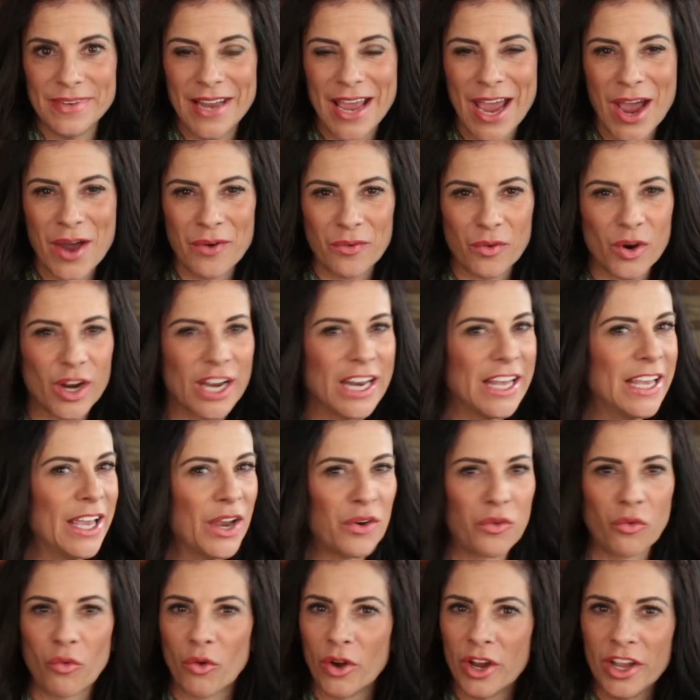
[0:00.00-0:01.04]
Now, we're going to
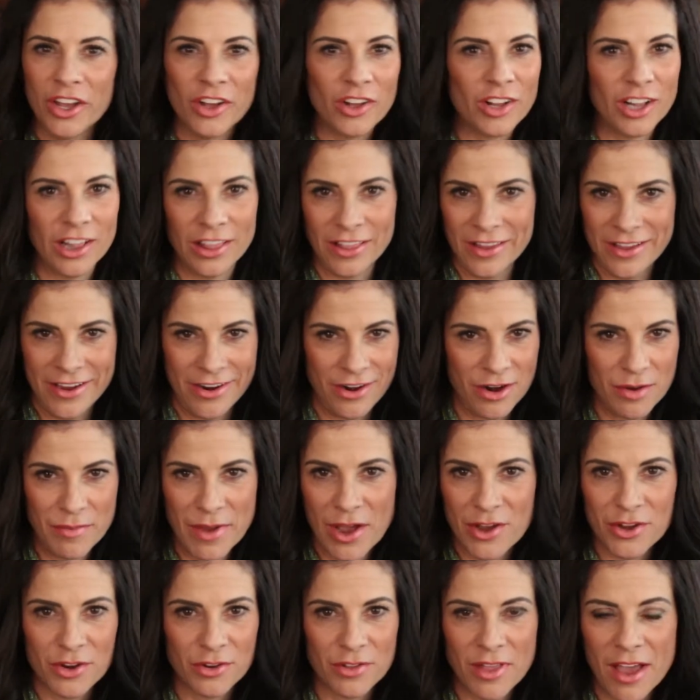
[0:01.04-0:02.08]
get real clear
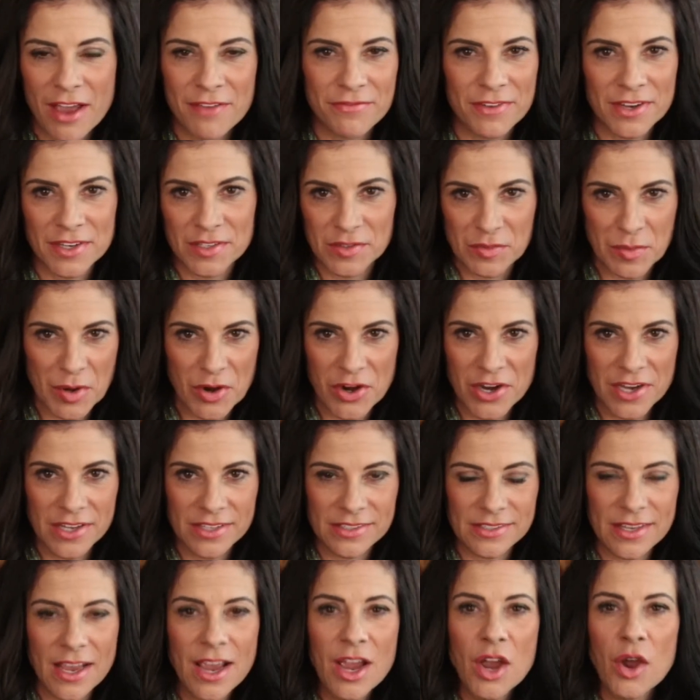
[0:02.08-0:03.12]
about your life
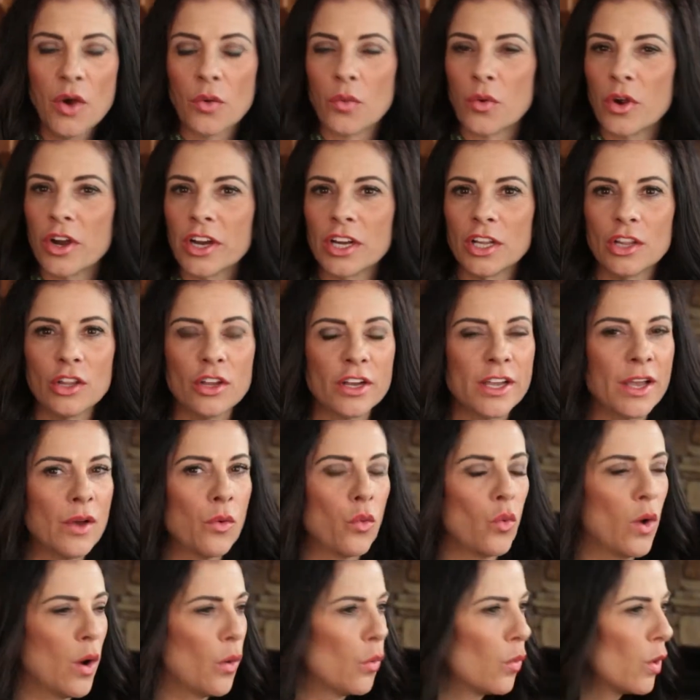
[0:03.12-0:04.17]
experience. We're going to look at
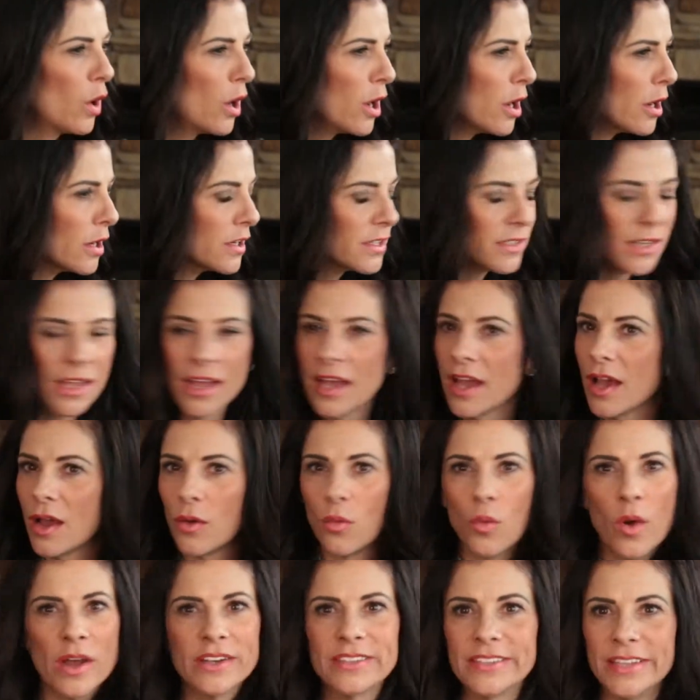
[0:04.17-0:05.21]
what worked
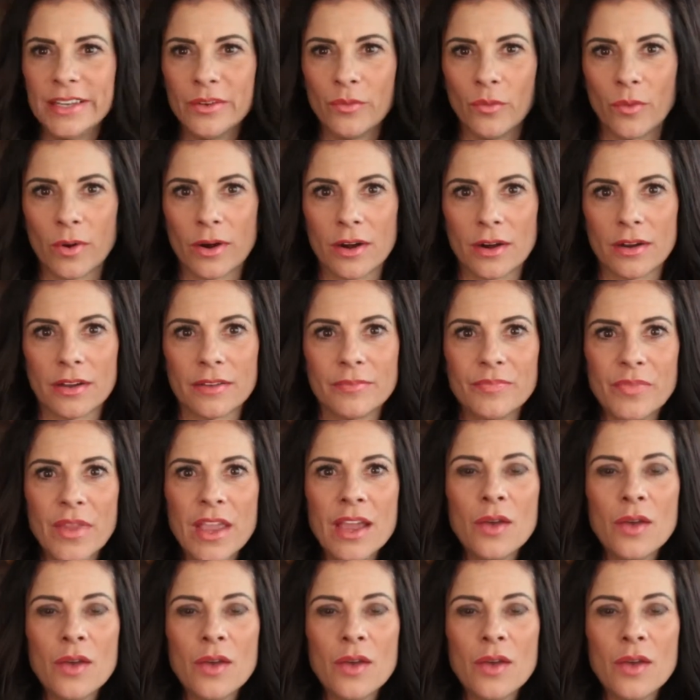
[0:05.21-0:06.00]
and what didn't work.